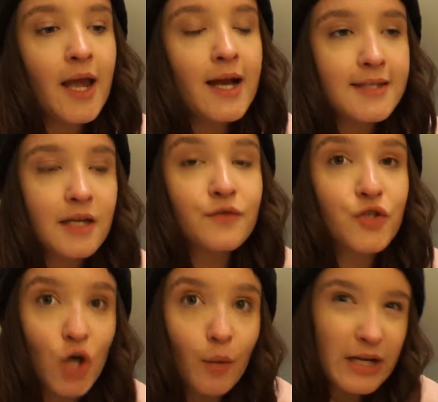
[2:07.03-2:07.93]
Instead of
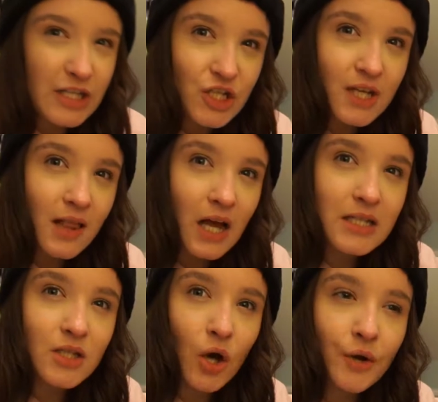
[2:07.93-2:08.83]
stopping to turn the
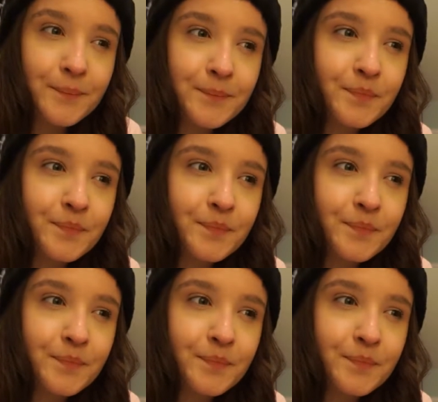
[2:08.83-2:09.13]
light on,